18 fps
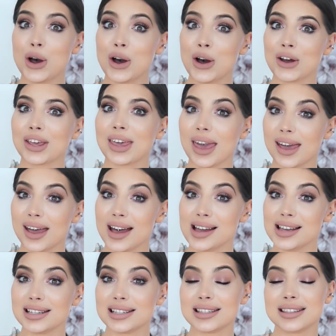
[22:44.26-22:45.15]
Okay
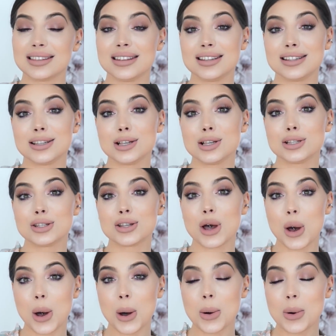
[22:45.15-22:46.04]
guys, this is
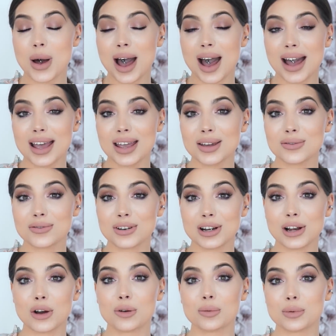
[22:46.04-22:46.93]
all. I
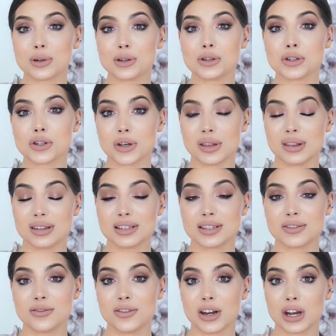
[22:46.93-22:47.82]
really hope you enjoyed
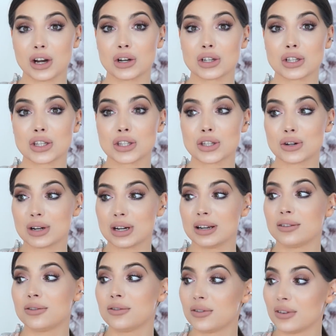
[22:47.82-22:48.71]
this video.
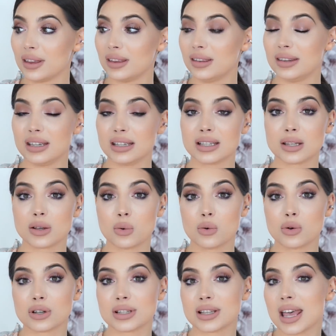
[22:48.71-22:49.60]
Sorry if this
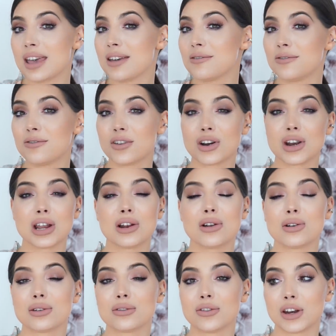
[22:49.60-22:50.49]
was a very
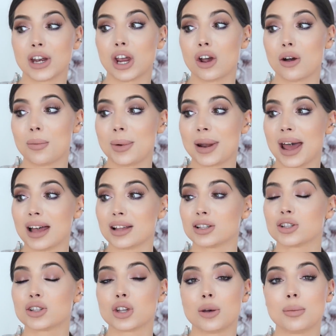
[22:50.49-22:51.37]
long video, but I
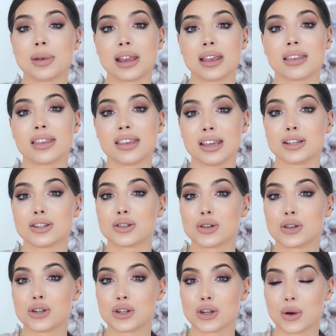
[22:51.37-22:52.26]
had so many
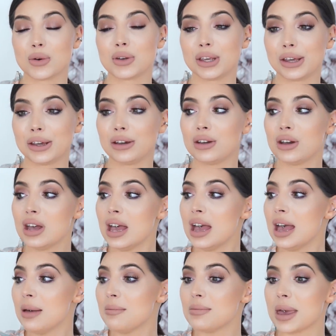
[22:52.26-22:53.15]
things to show you.
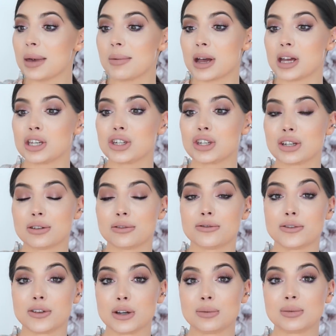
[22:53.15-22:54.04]
Maybe I should have
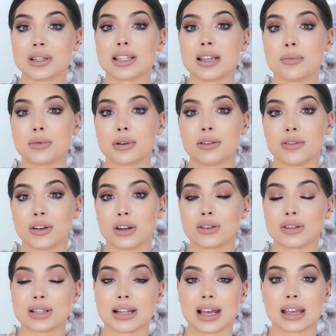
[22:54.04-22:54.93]
filmed separate
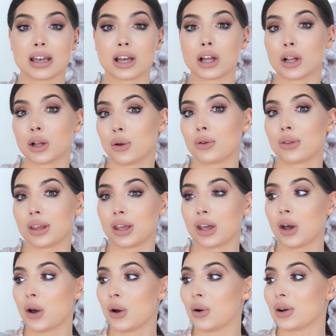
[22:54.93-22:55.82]
videos like a
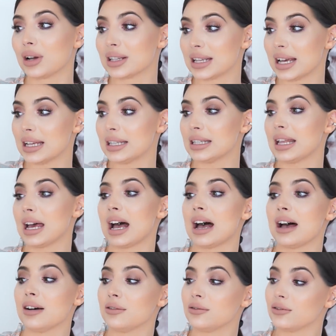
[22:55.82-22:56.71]
clothing haul, because I did
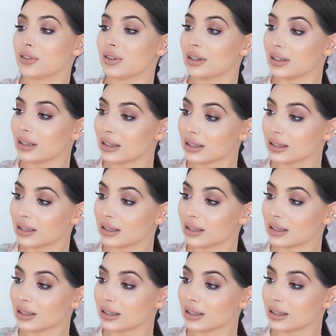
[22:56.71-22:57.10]
have